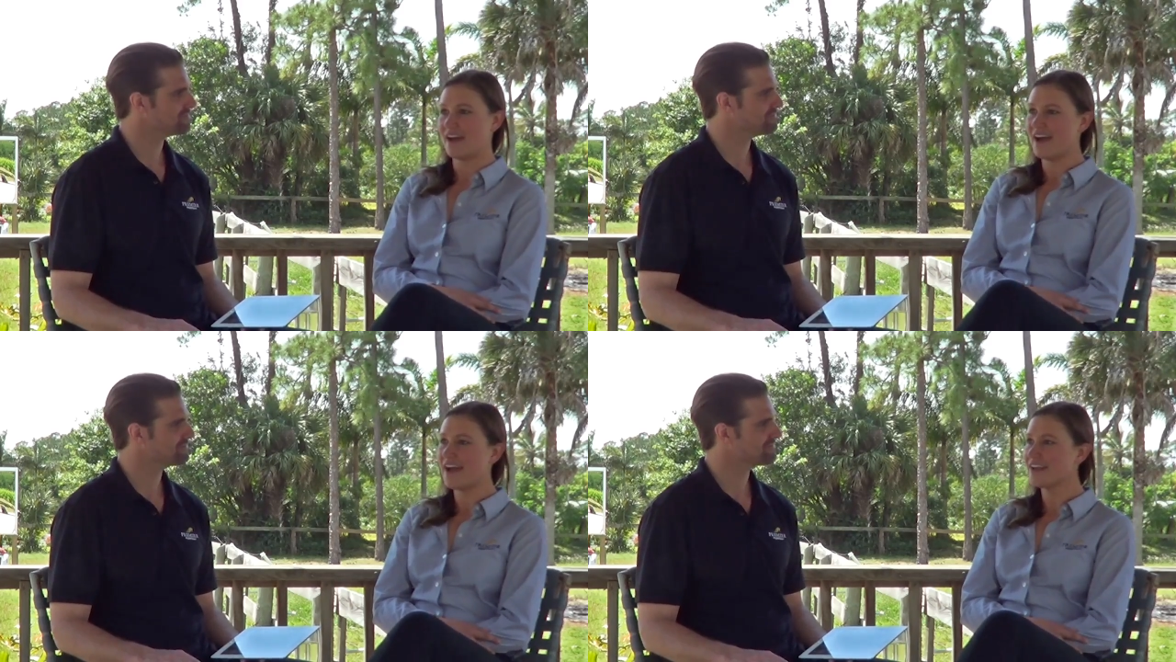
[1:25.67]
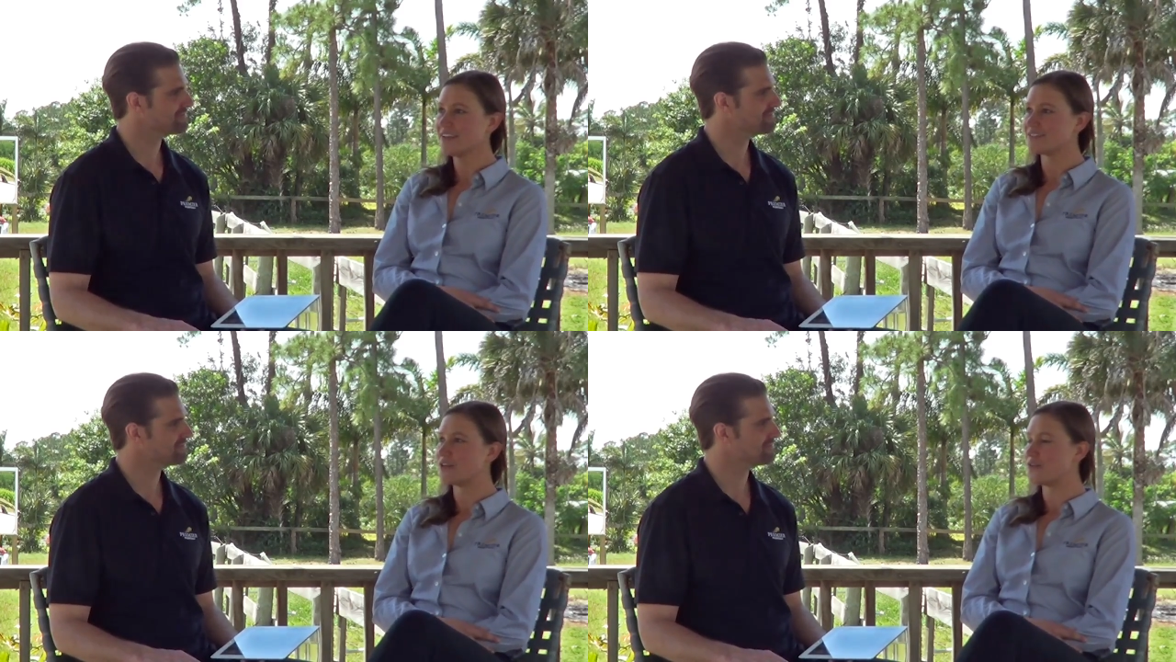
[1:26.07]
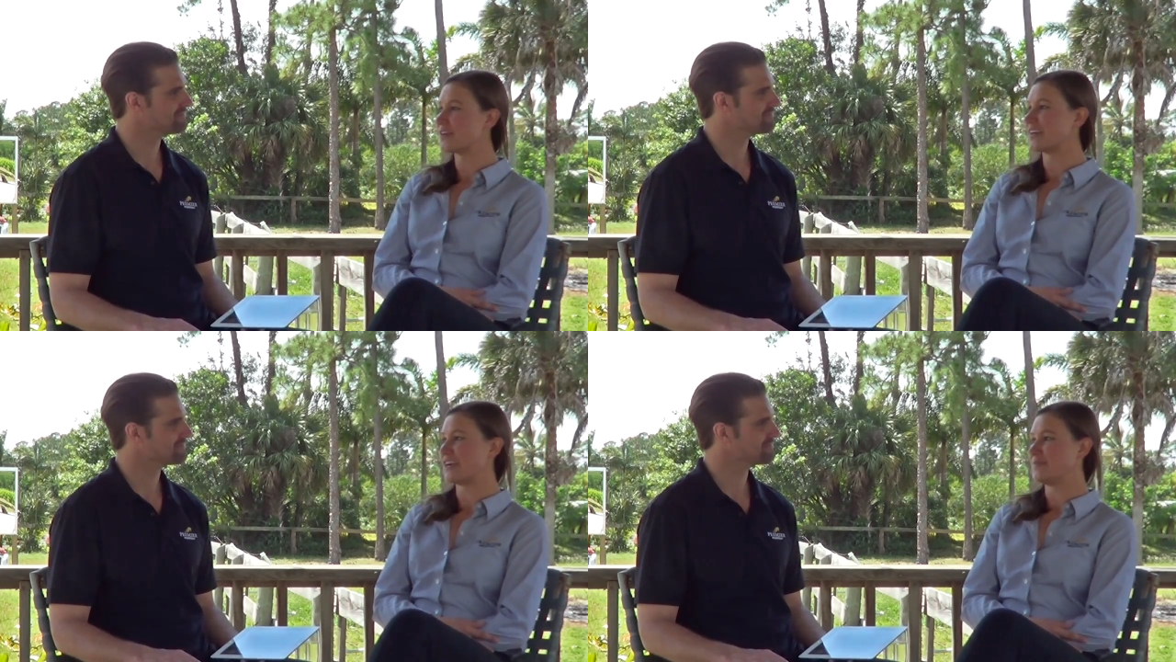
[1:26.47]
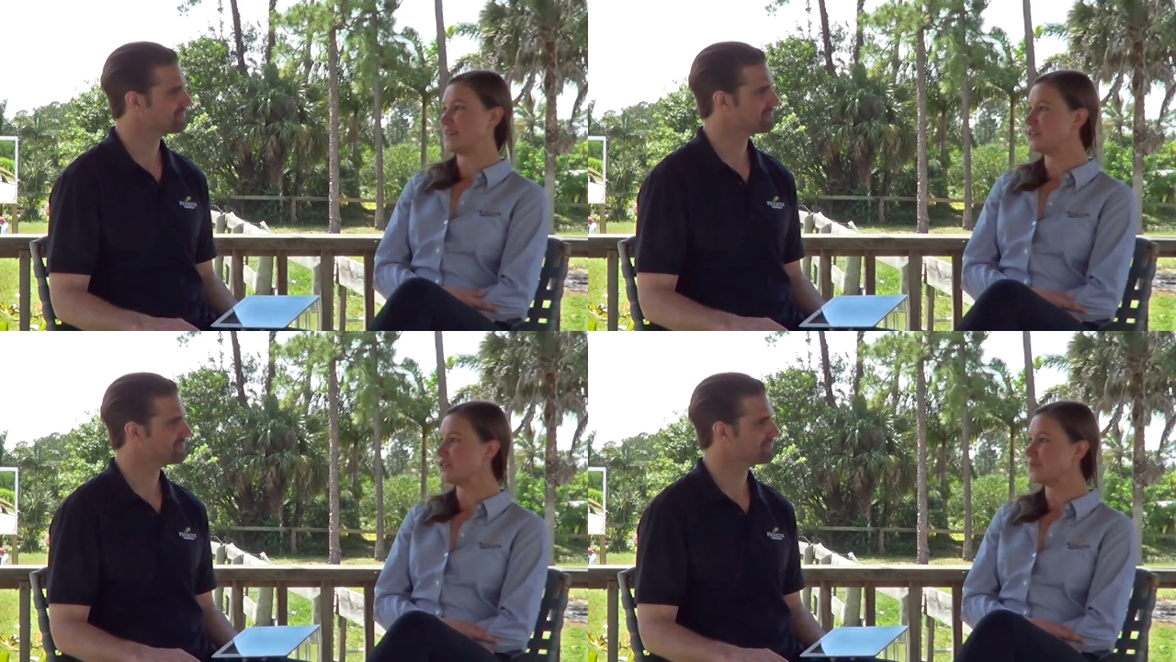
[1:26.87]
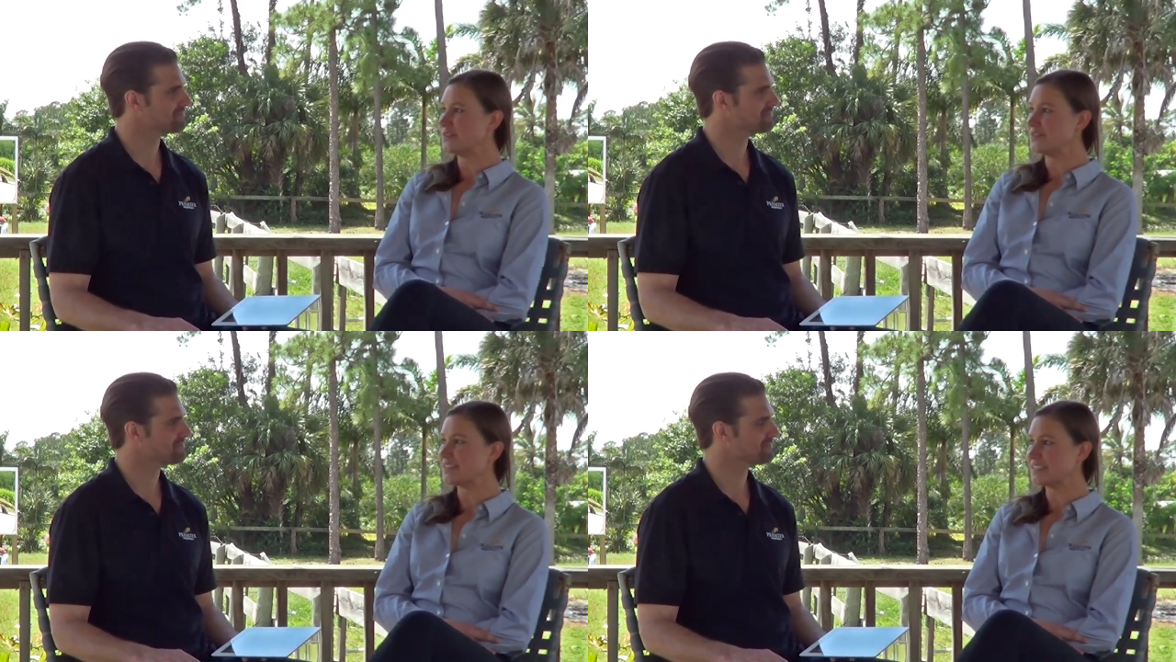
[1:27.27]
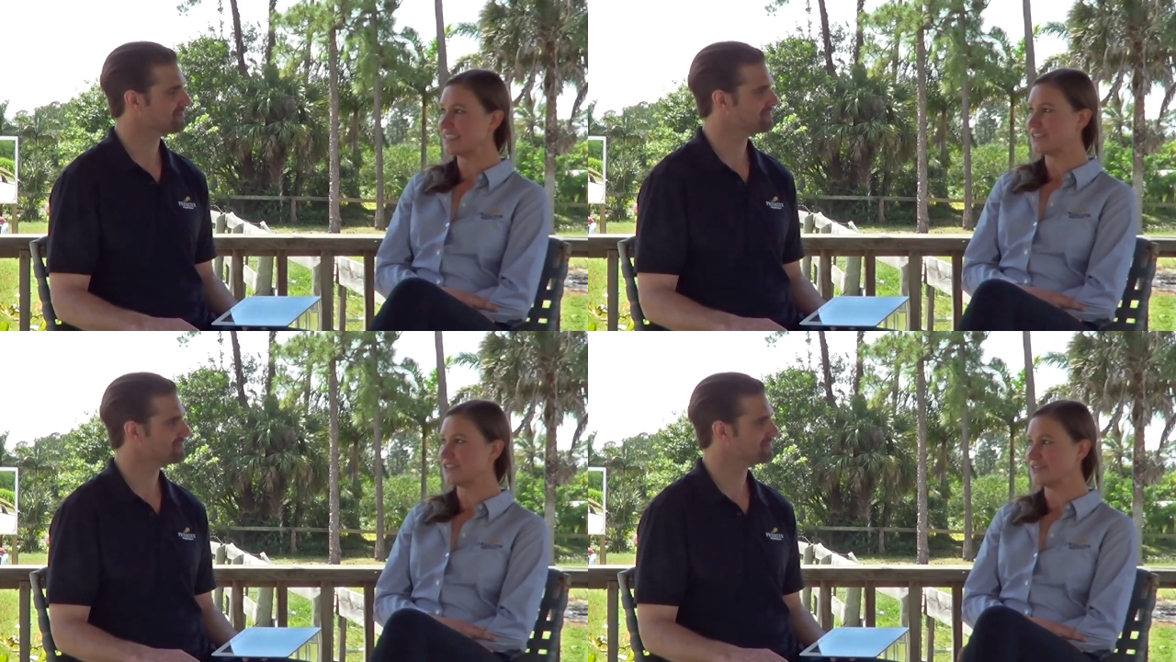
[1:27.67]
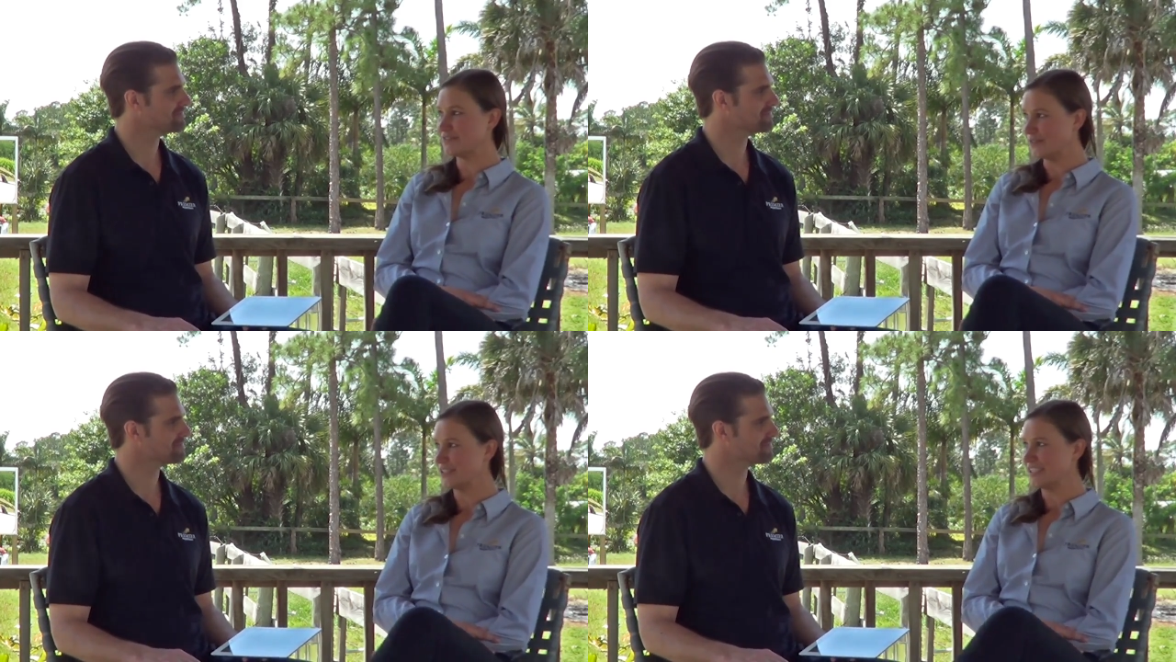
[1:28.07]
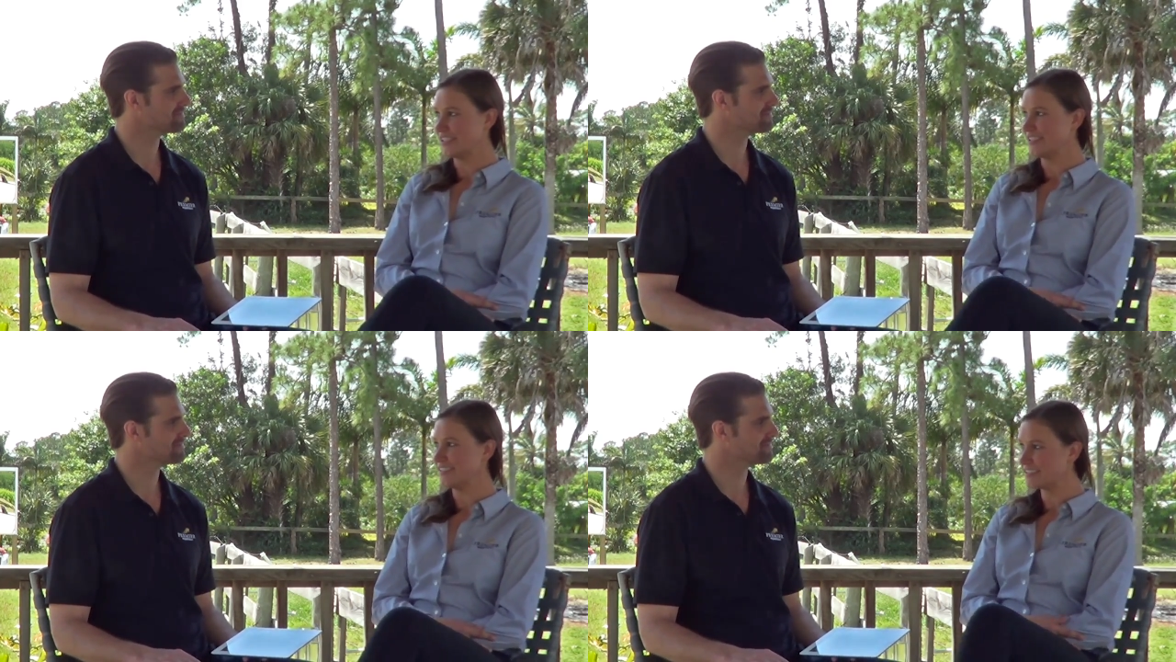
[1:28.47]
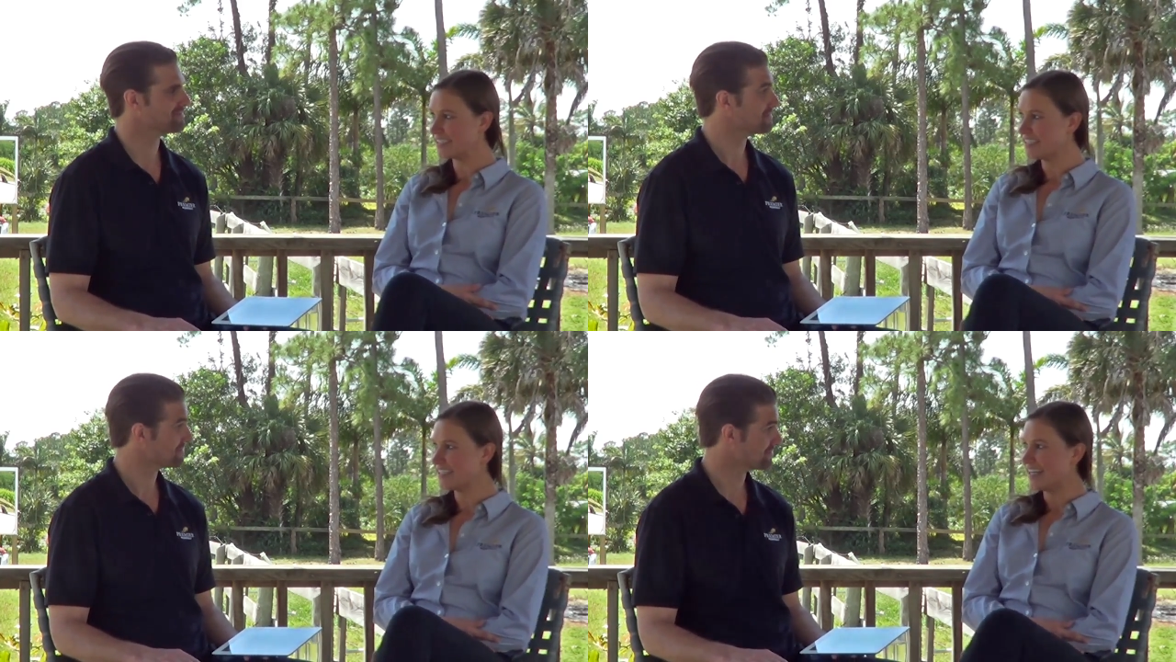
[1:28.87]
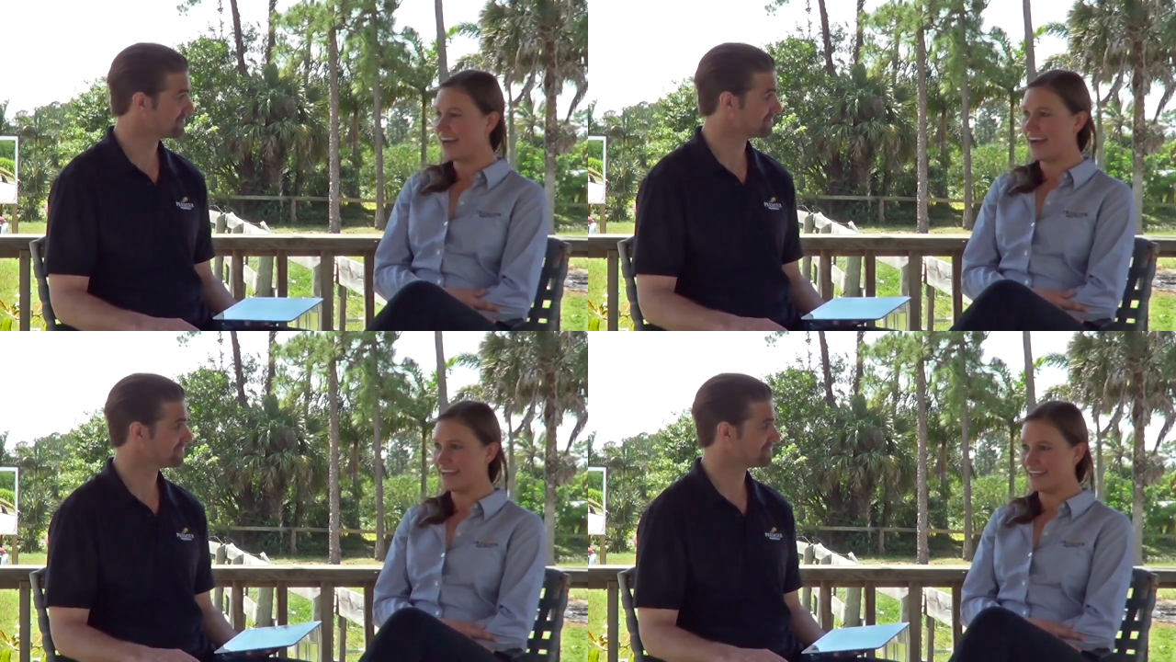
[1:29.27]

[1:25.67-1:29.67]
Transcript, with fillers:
Speaker 1: I don't think I've been to a movie theater for years. I